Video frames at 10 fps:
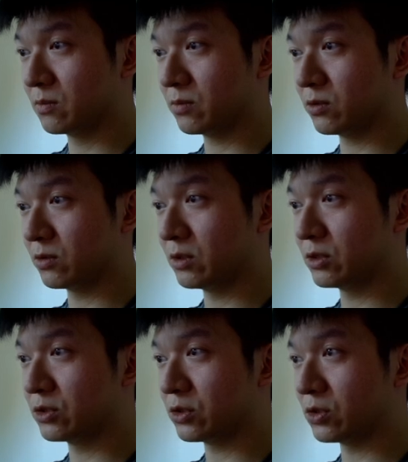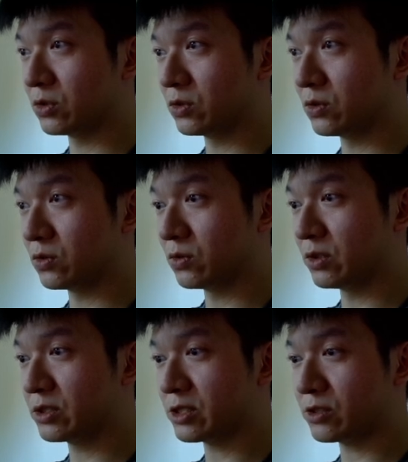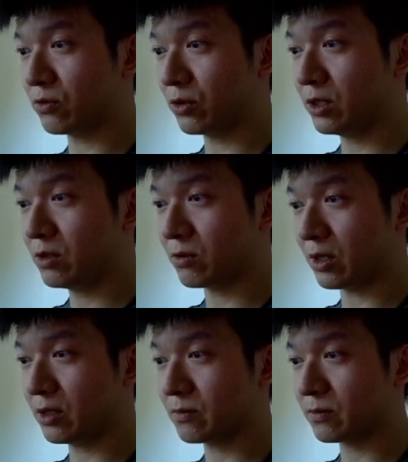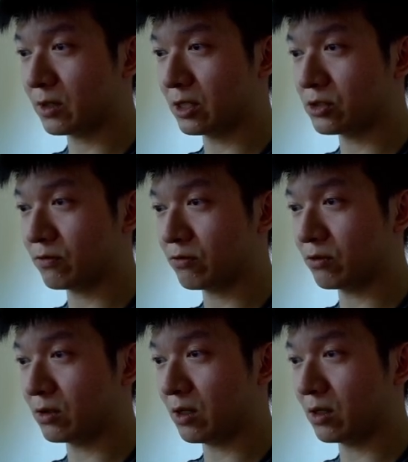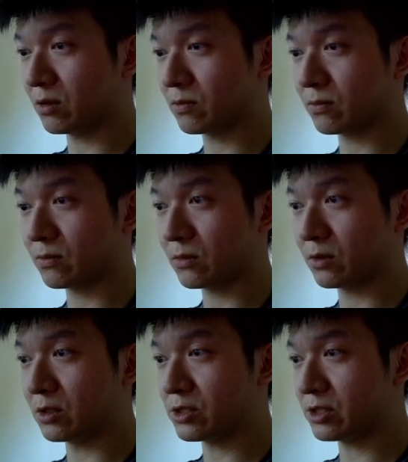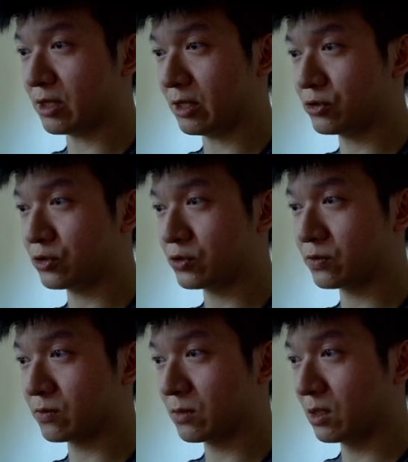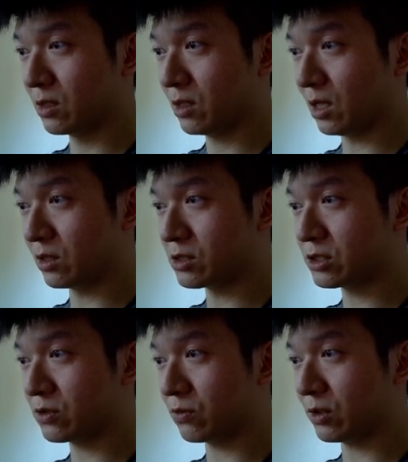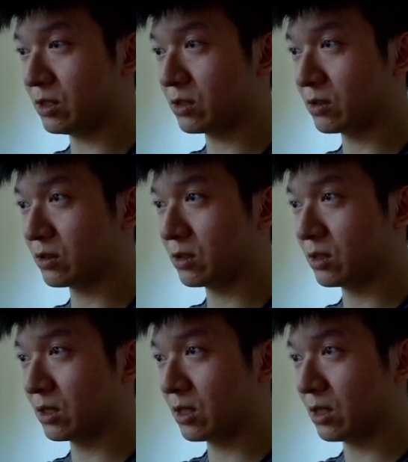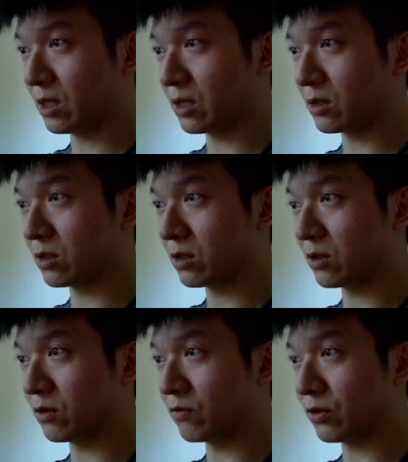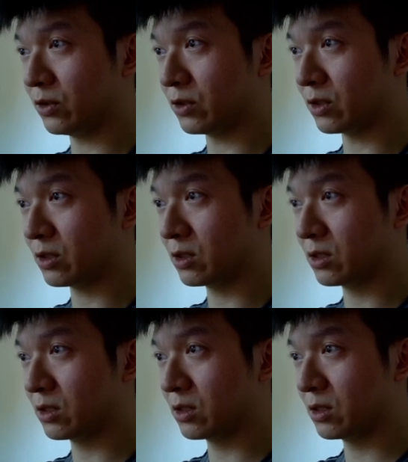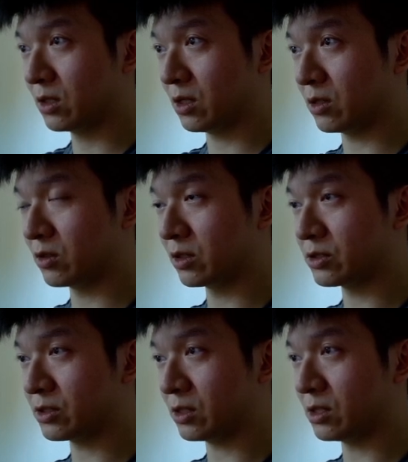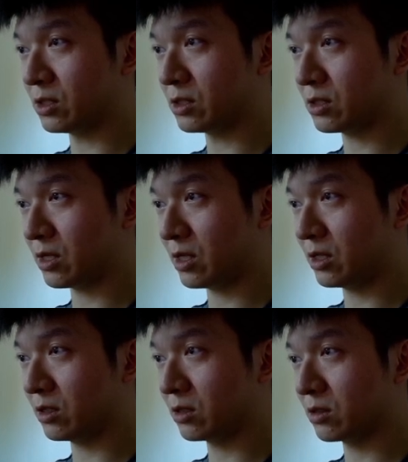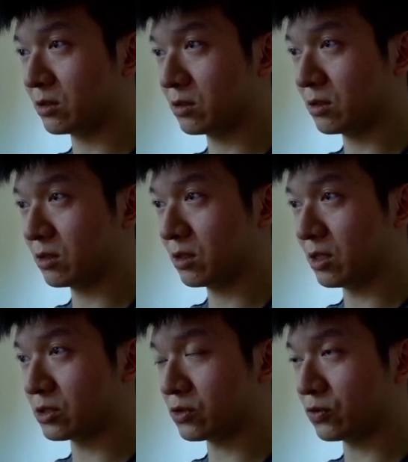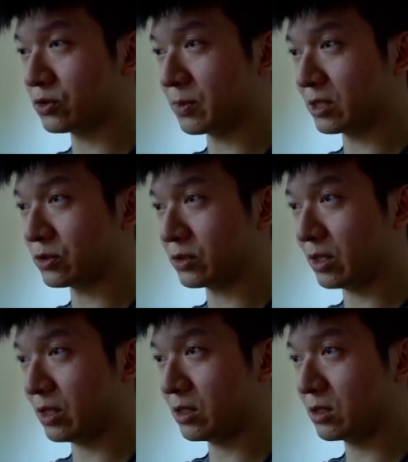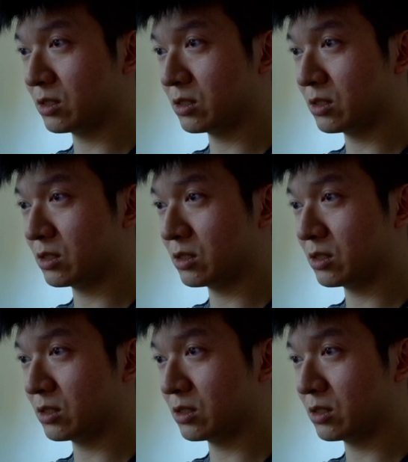point it to, this is 3, right? H of 3, this is H, and this is 3, and you're gonna go over here, and you're gonna see 10, this corresponds to 10,